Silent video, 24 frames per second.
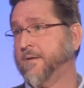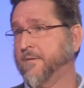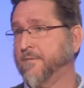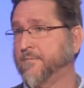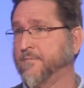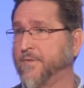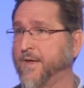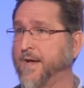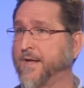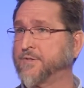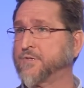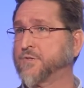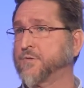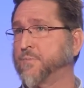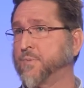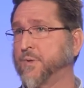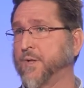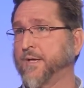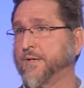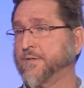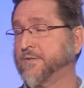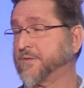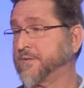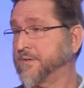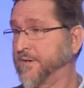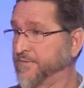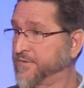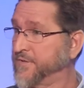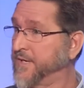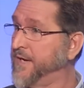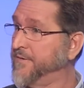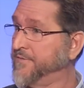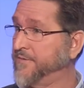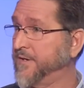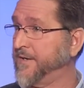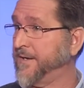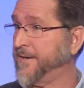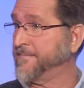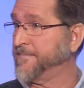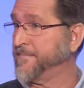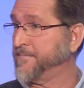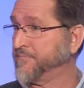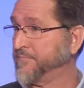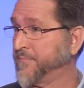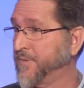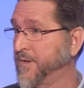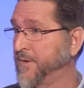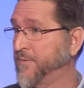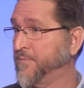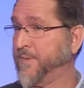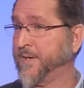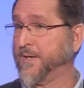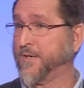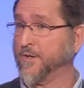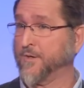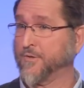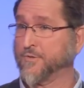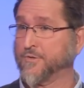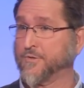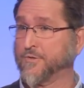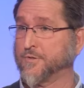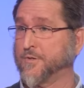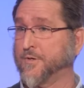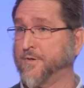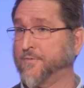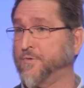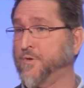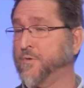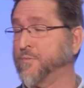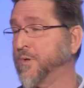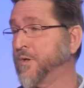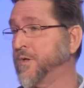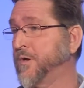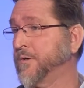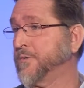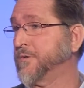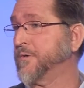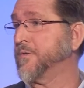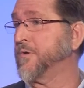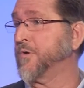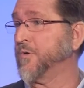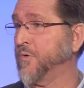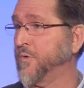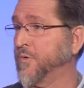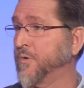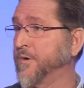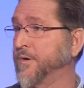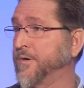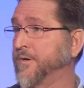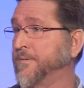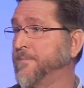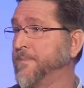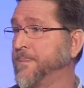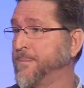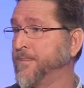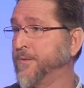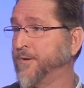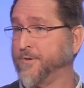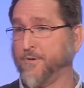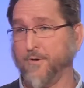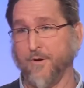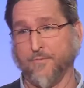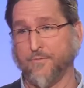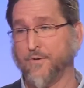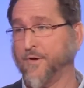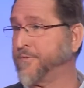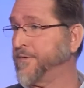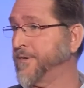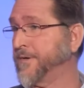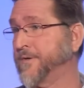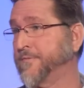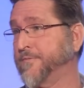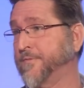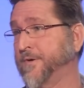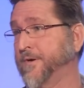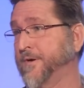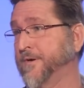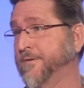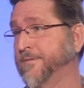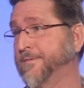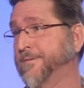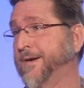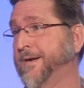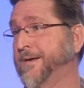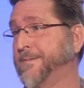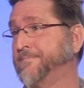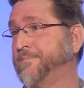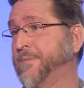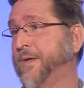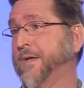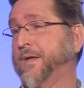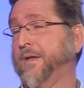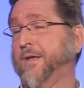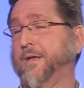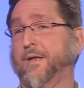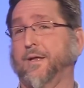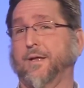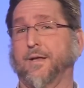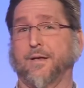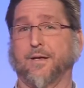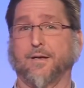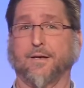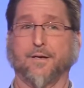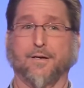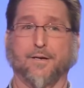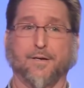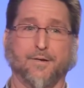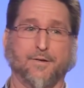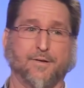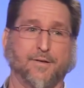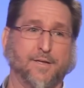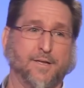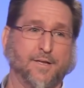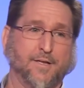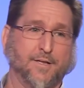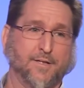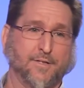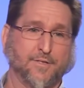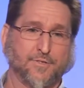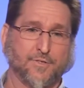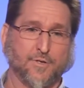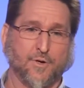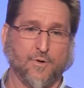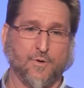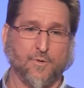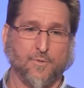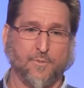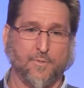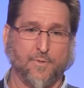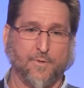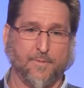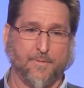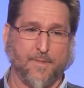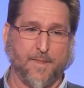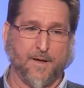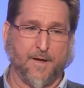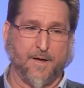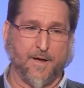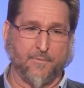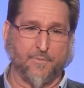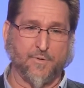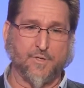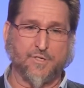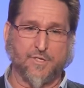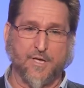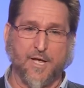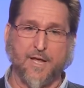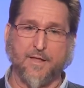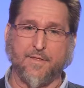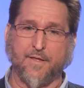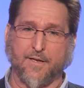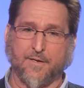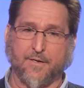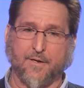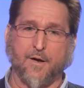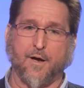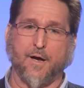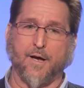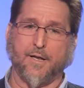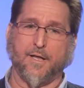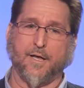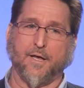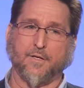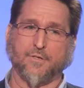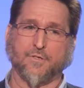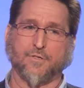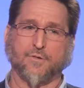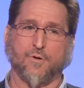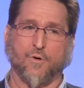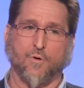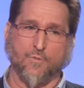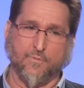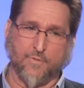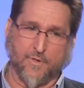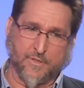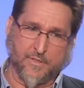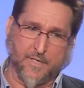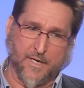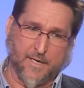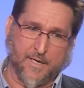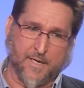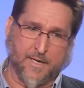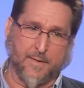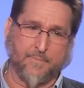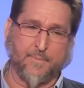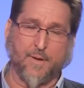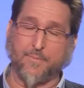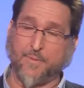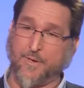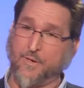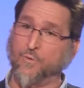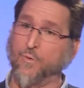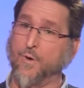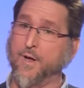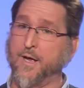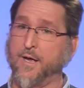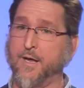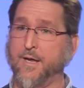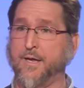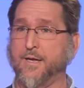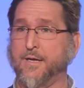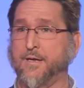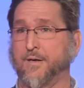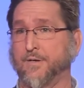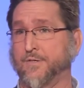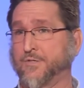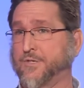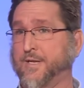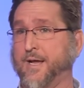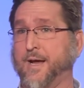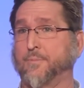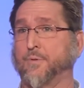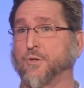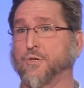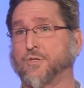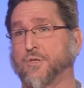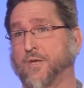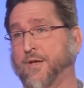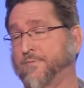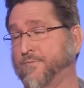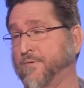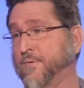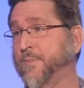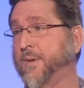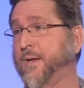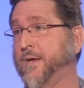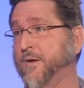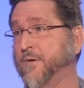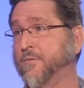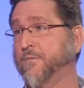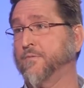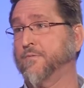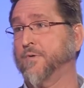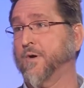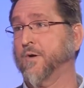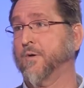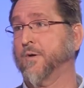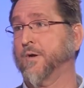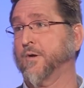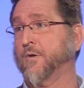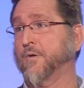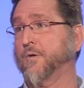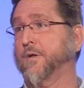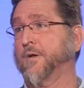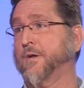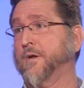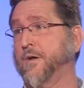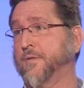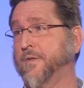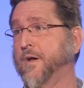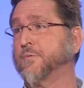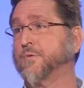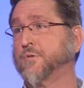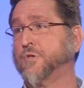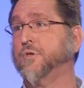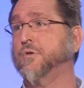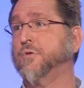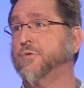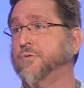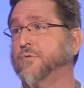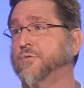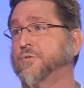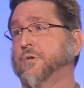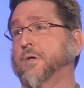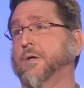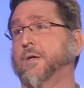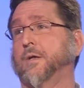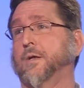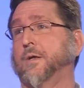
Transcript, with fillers: that's the place of safety because if you belong to the Lord, you have nothing to fear, right? Uh, so I would say that God has over time, I mean, Ray established that for me very early on. That was huge.